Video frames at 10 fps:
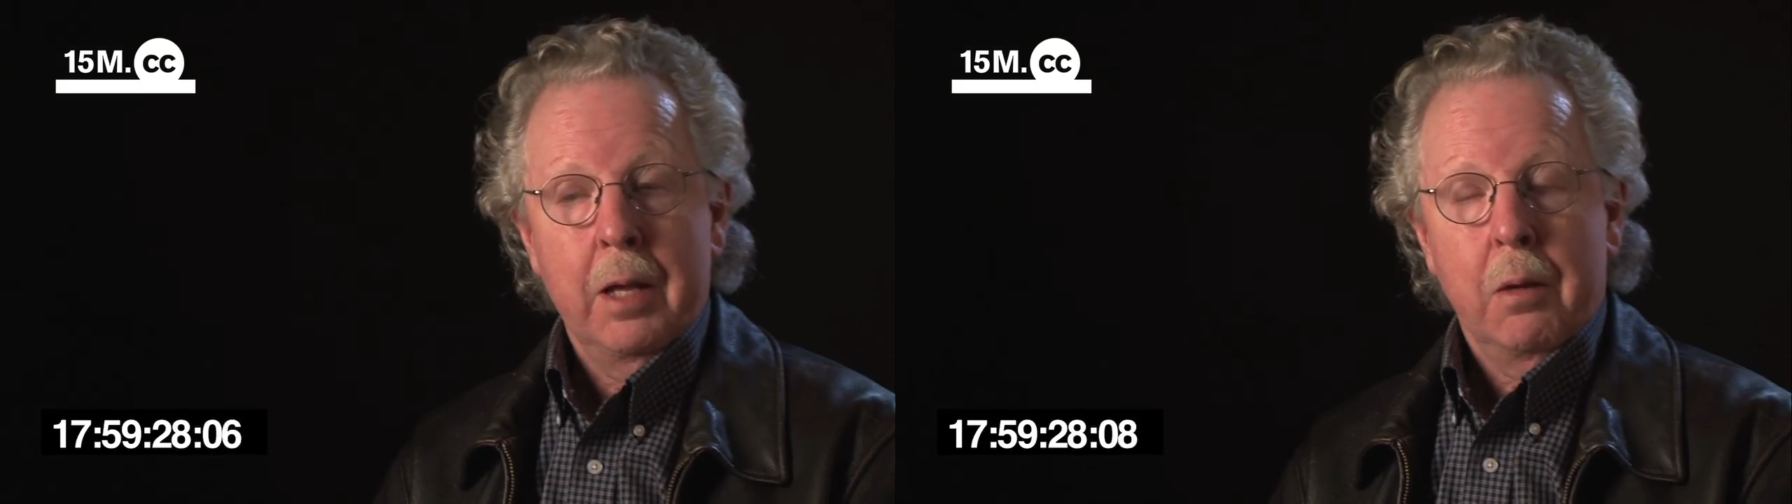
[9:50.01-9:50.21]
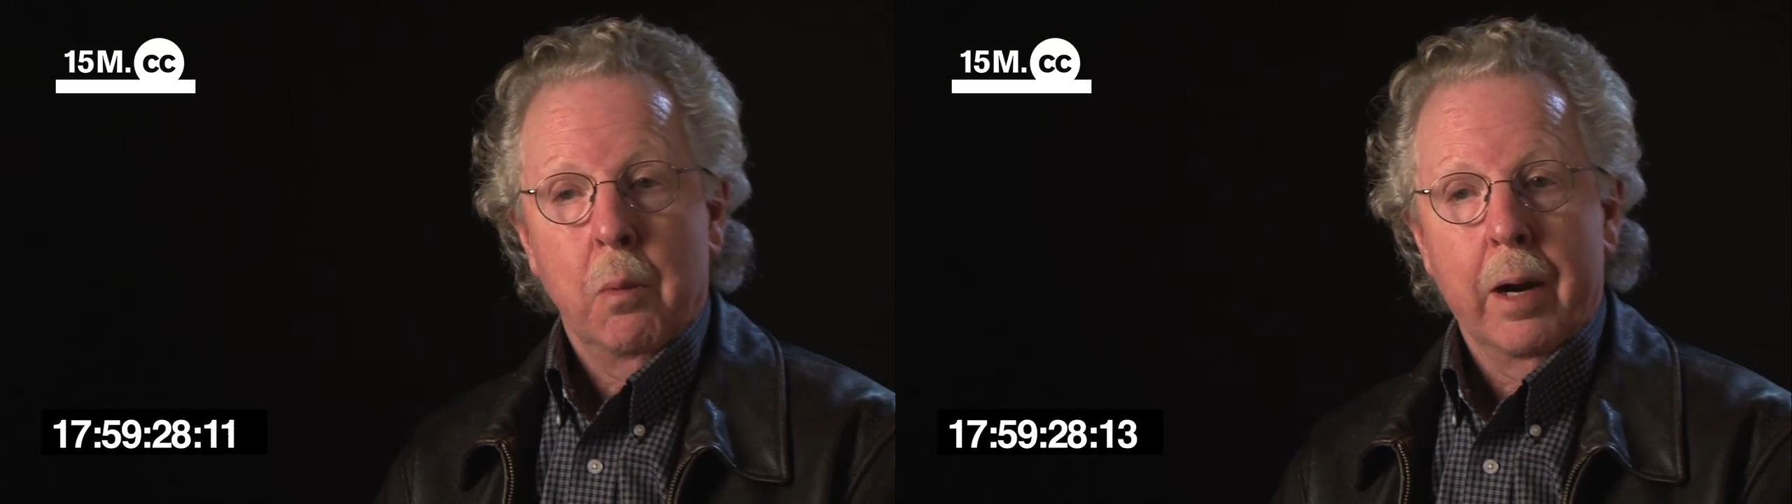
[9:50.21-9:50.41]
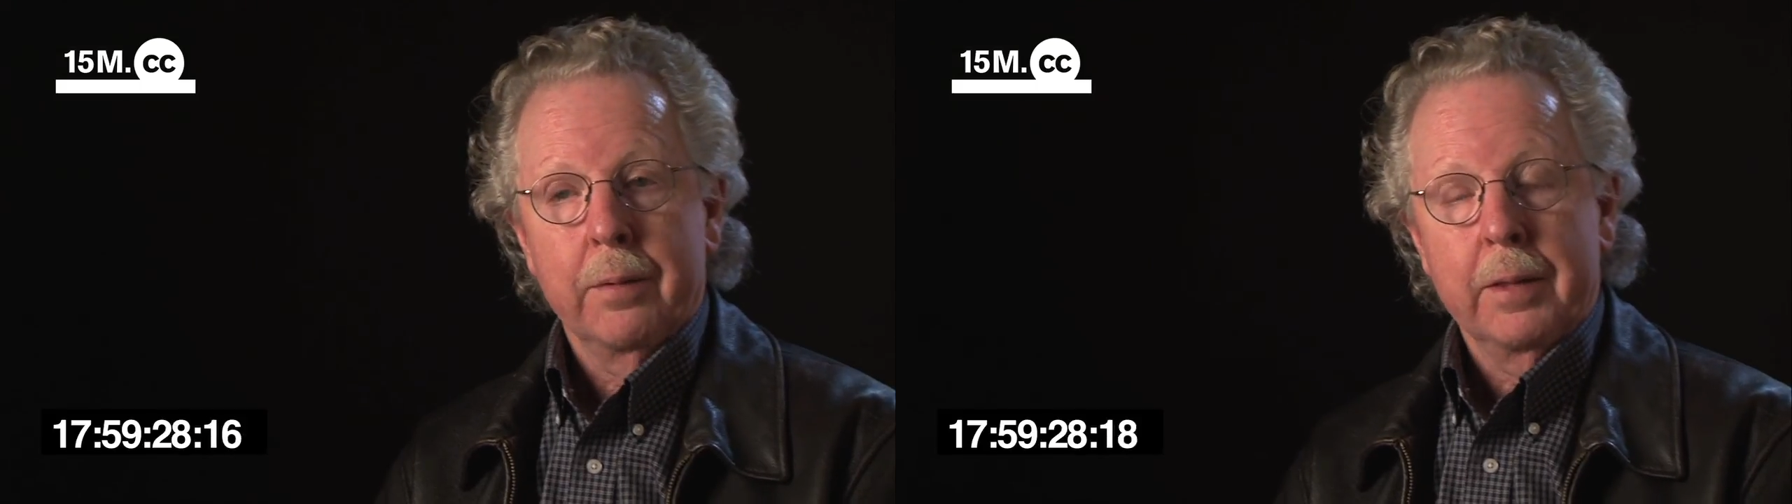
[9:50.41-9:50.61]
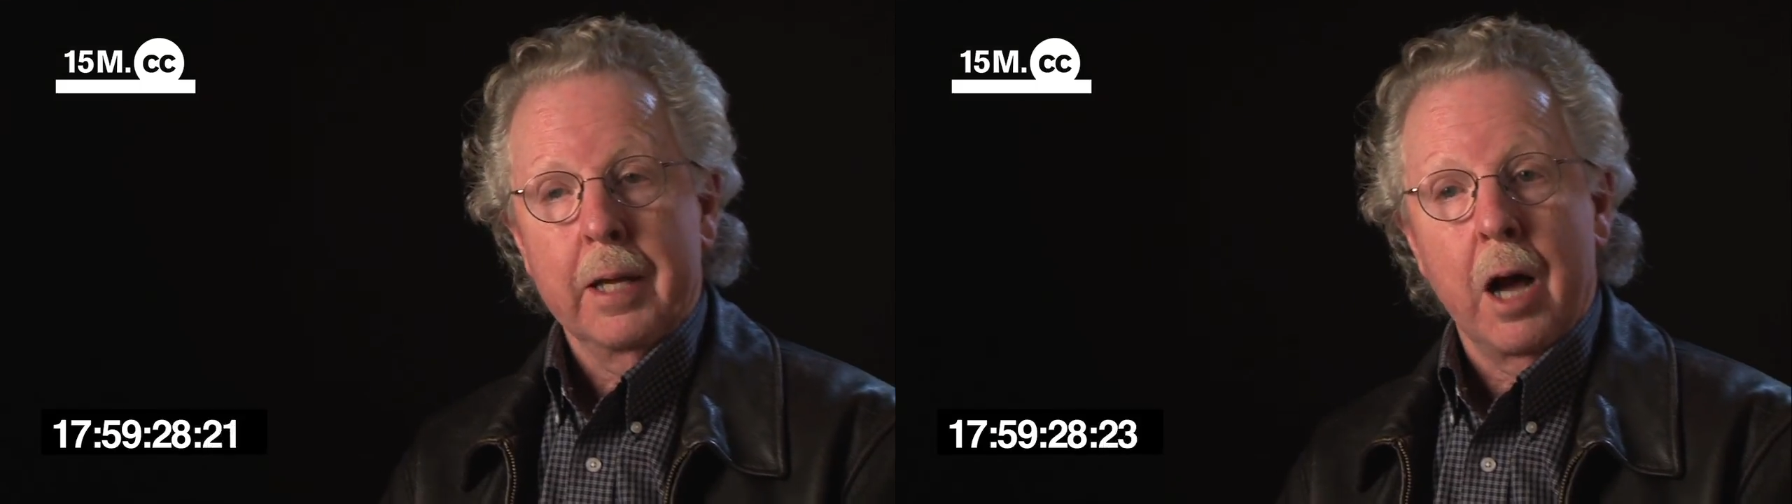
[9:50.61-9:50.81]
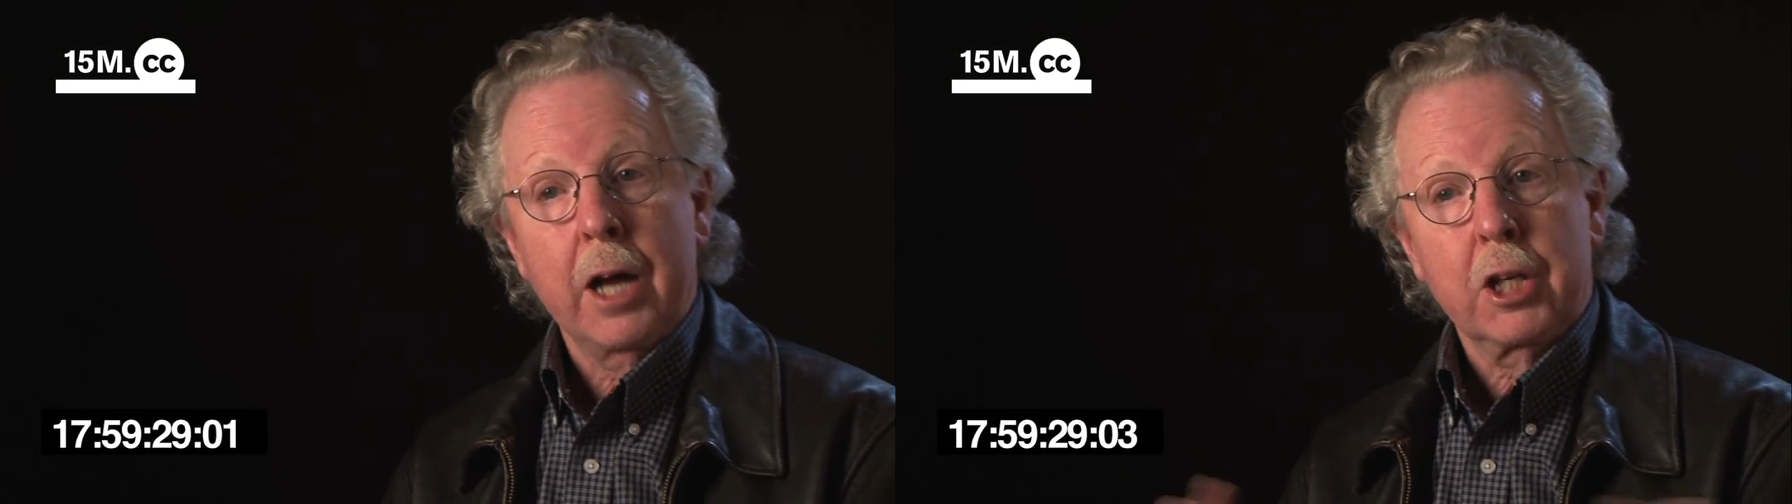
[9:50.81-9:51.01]
where the
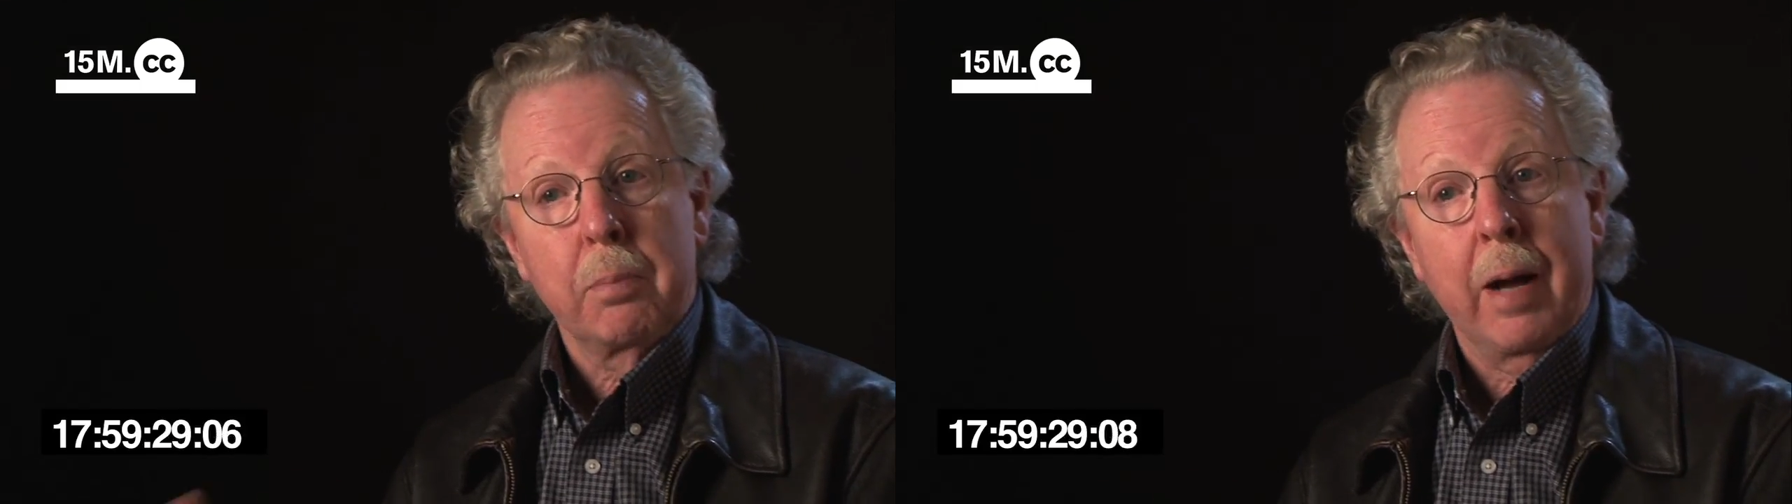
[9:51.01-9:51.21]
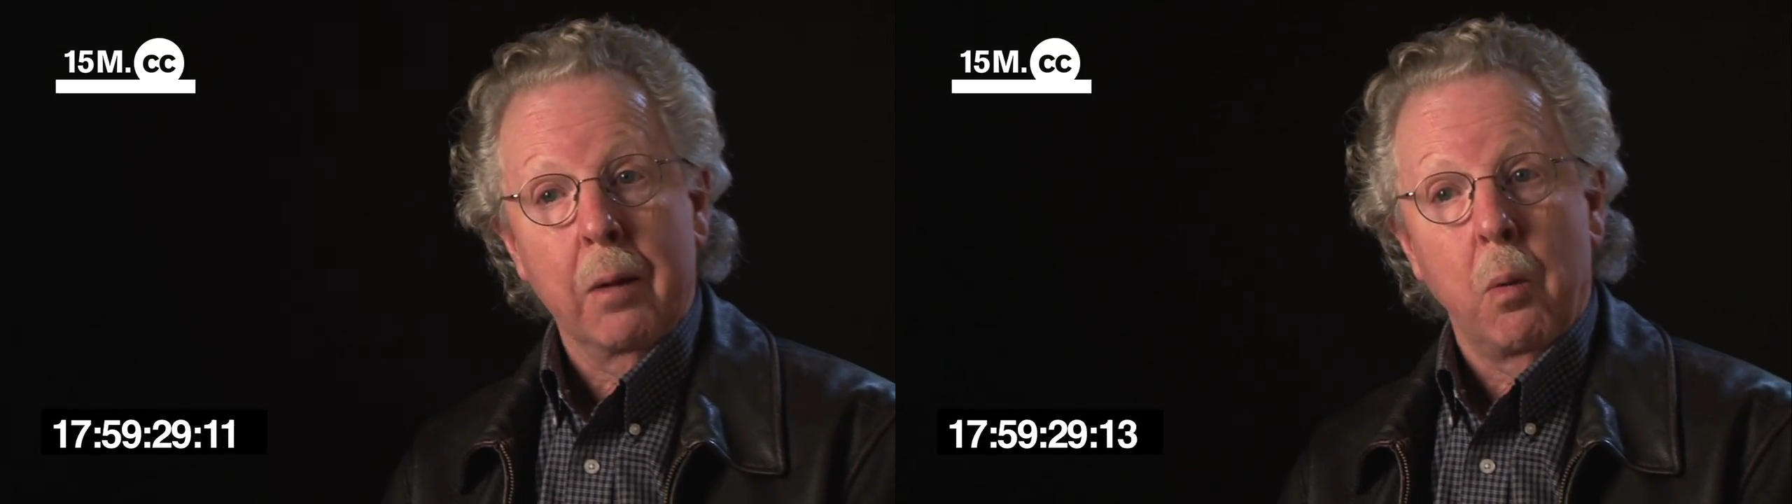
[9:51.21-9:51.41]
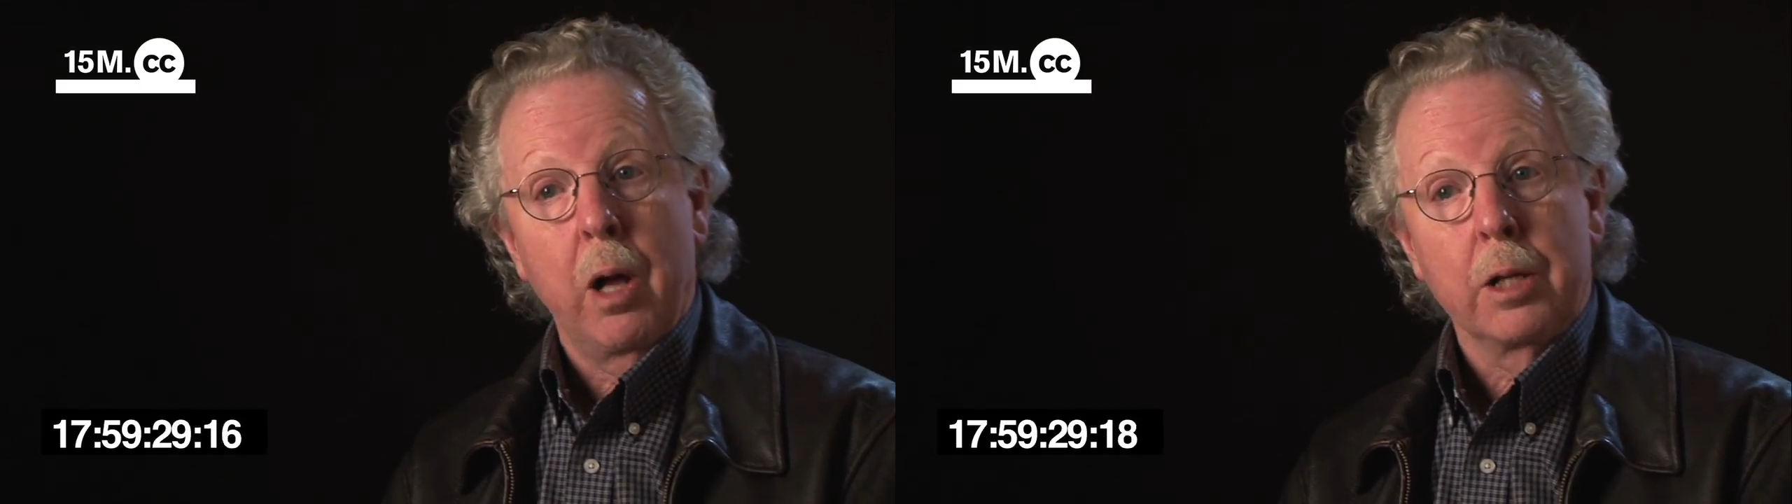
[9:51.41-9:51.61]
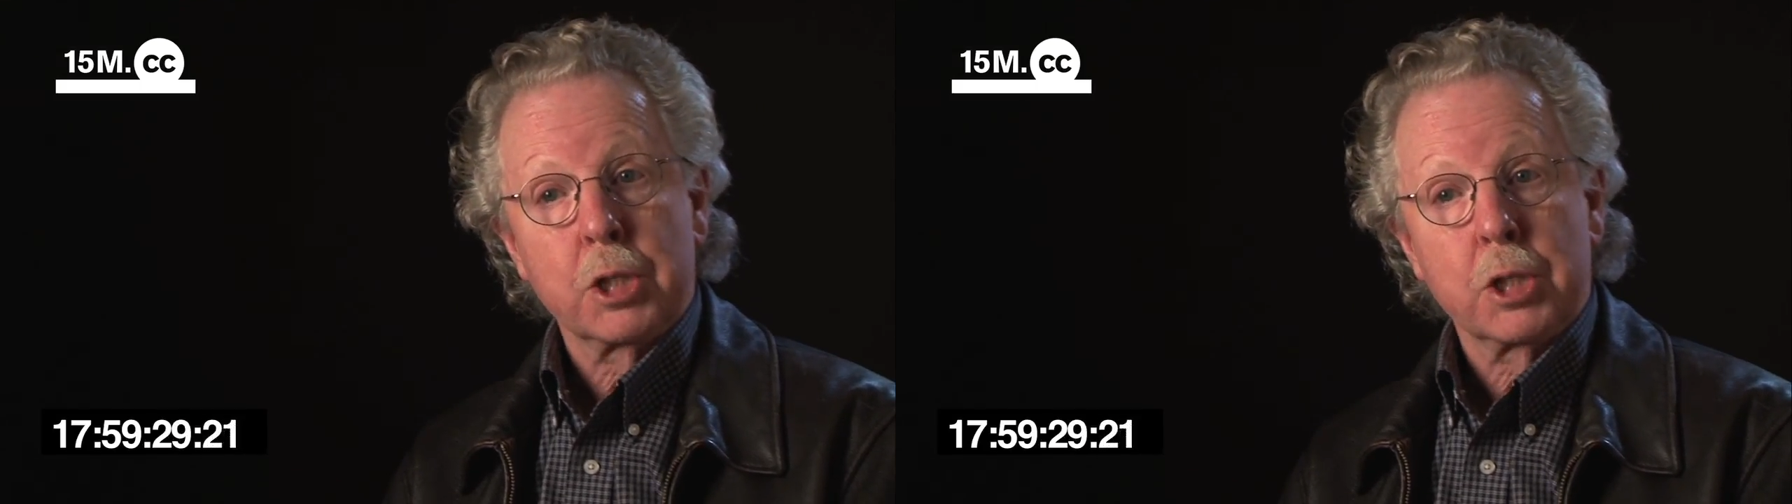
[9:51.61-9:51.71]
Occupy Wall